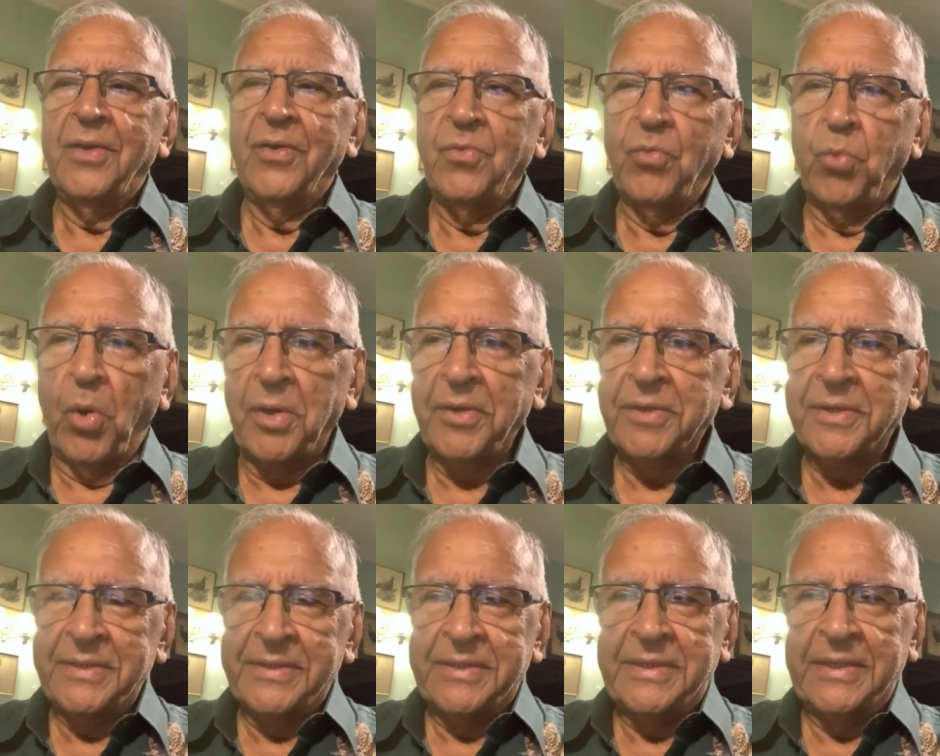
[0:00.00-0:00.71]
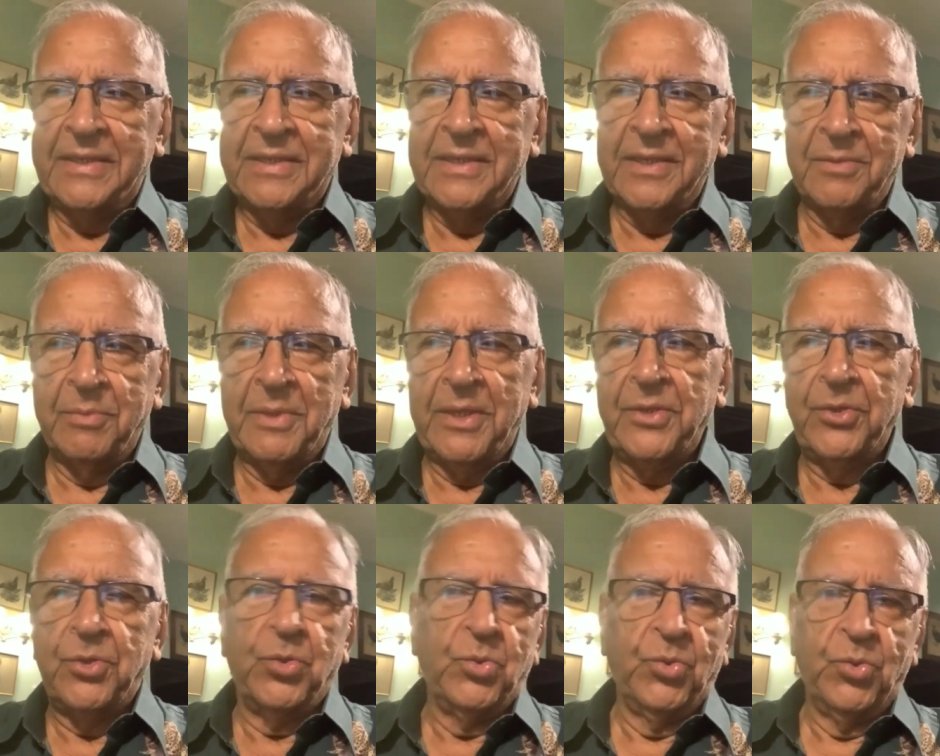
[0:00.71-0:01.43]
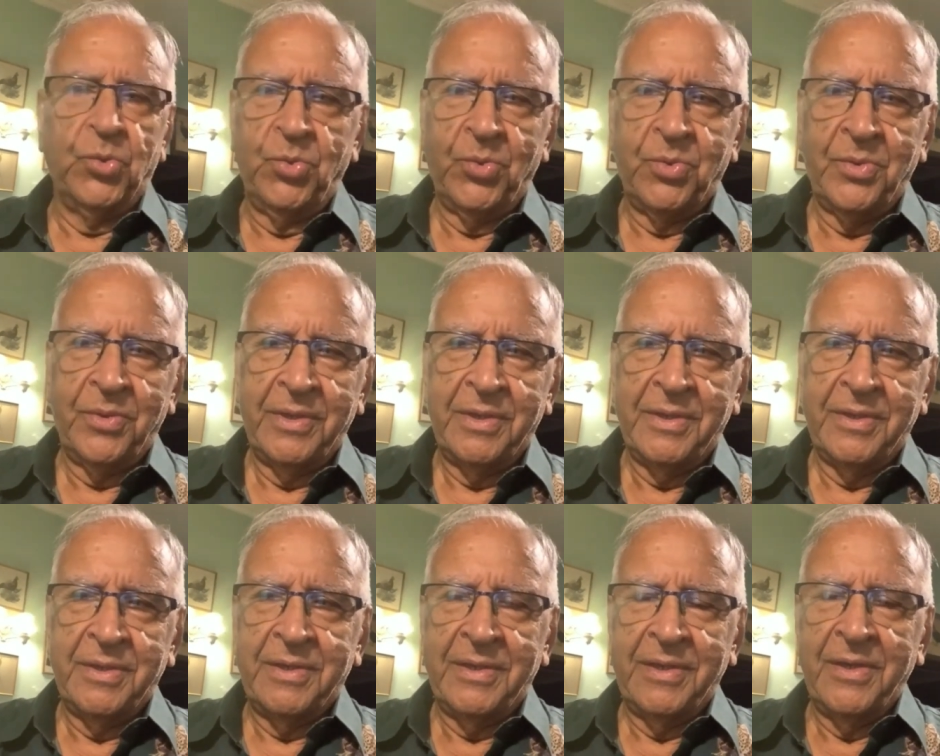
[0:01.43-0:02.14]
what did the government do
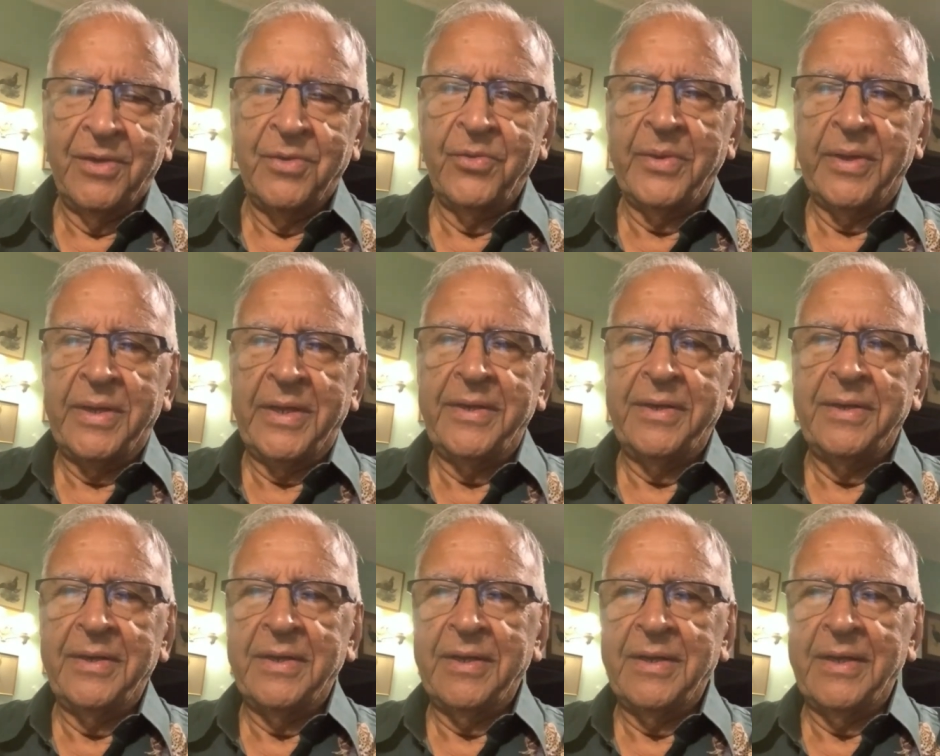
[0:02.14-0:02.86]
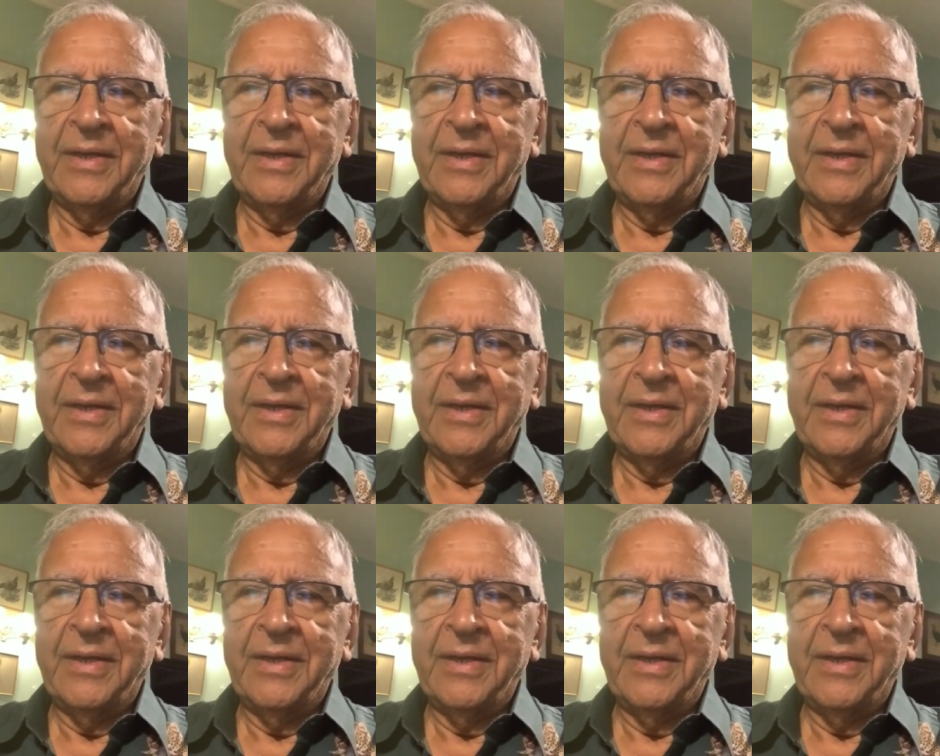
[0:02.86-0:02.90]
when